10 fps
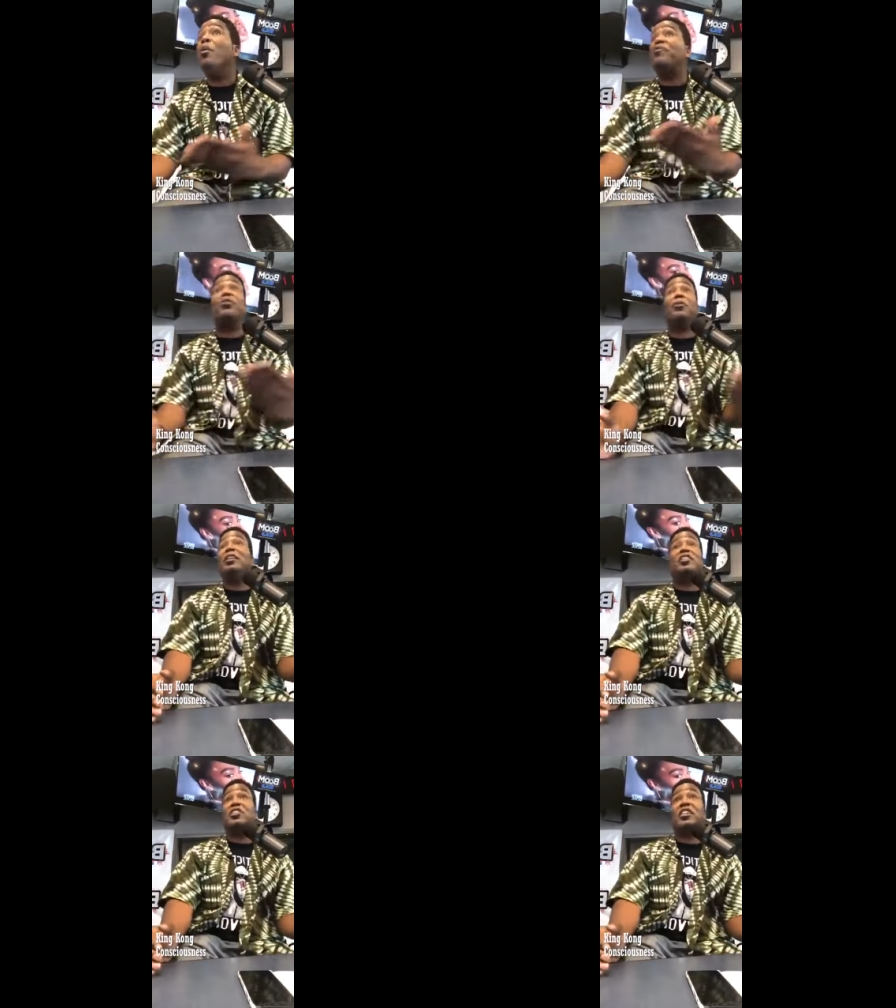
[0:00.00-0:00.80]
with the
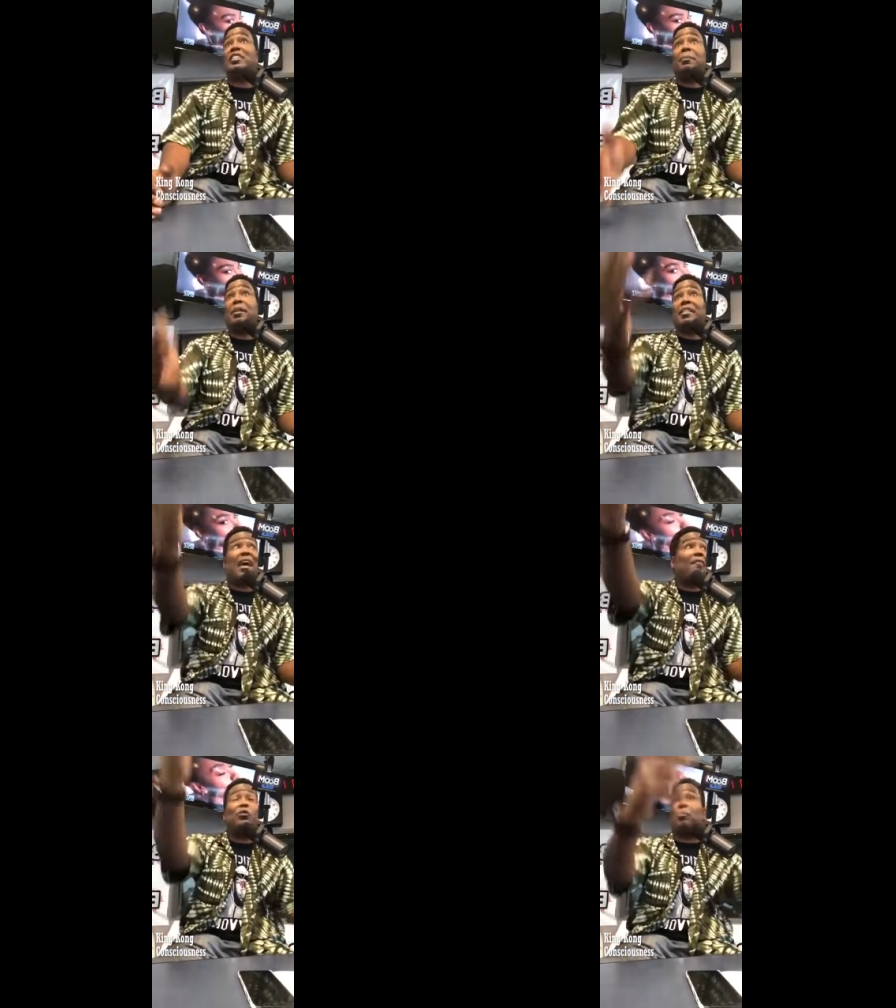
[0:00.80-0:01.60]
religious system, because I
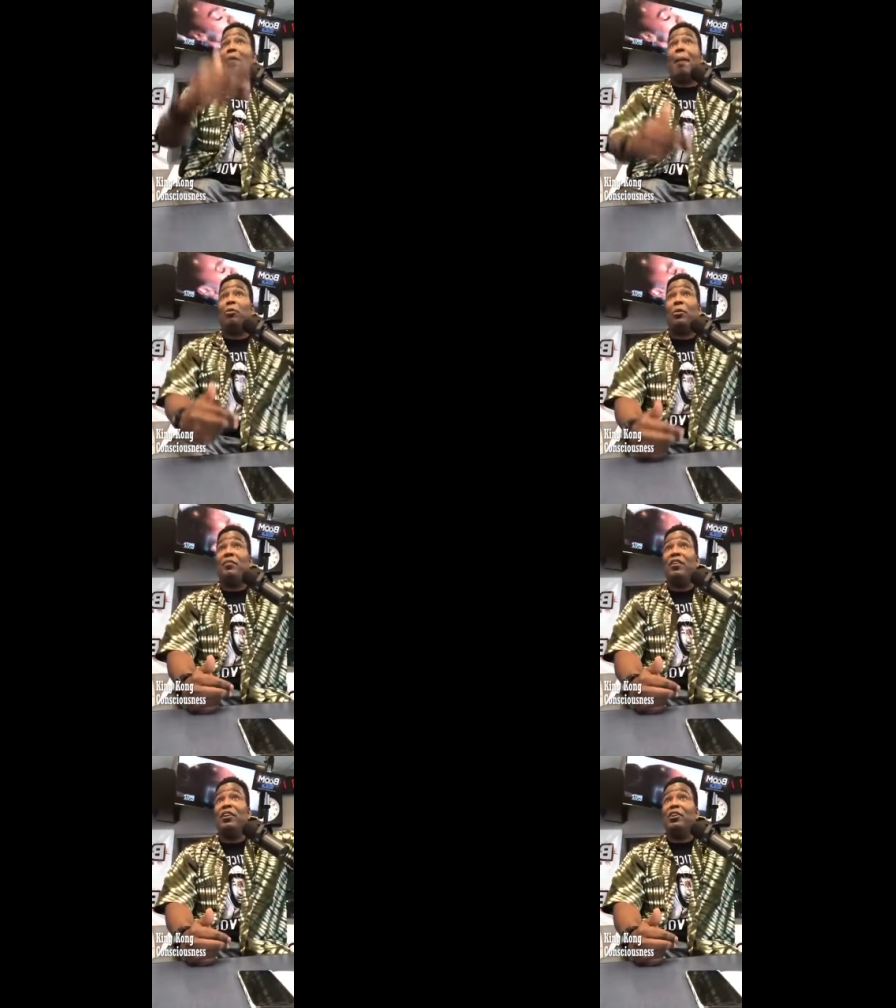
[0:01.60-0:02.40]
have no problem
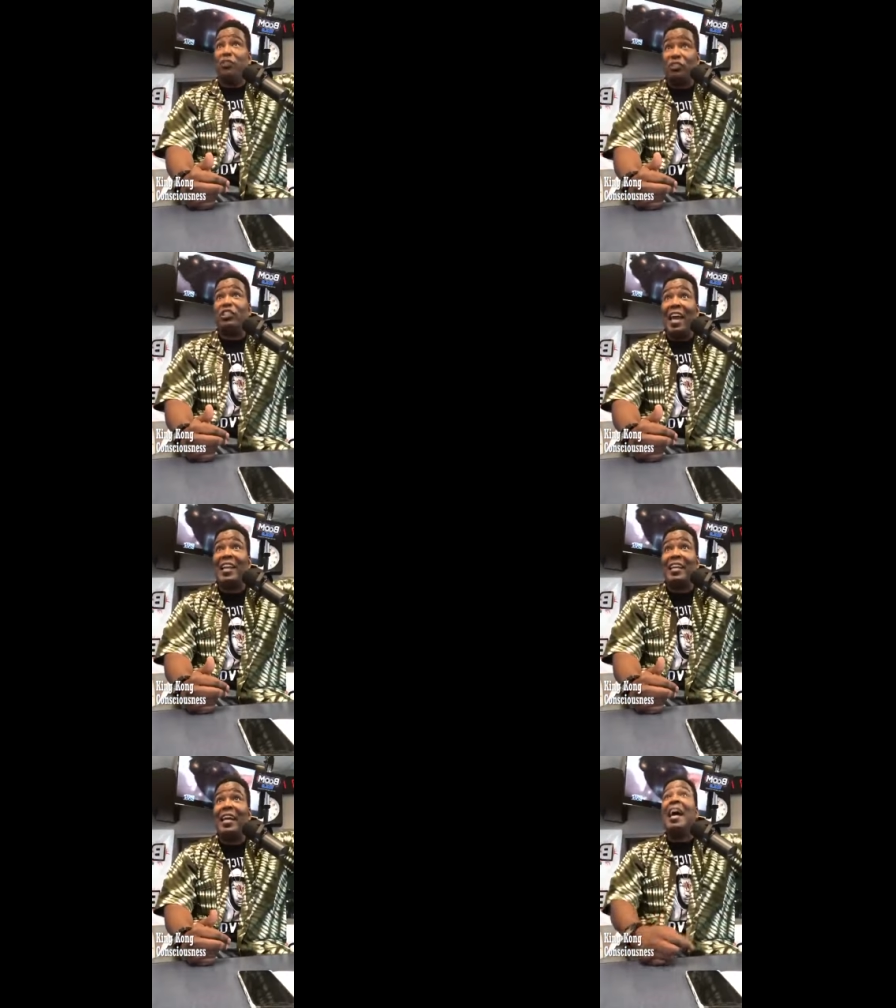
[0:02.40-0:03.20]
with
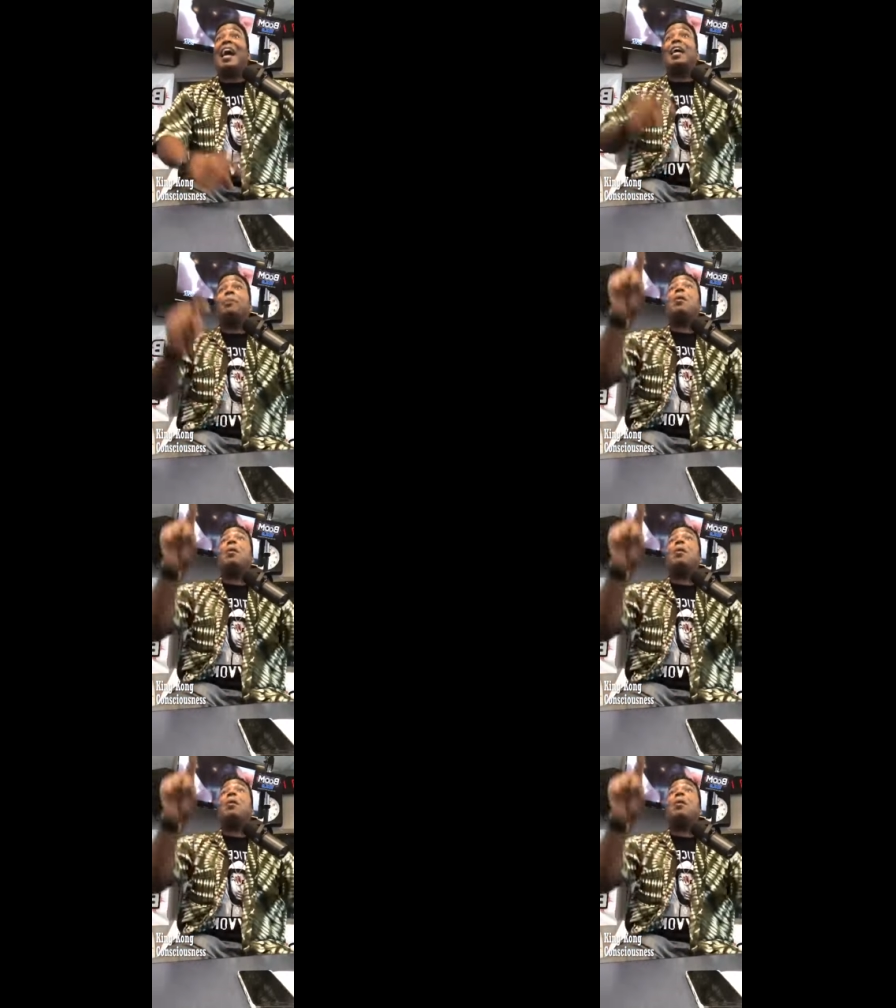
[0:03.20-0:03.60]
Christianity. I got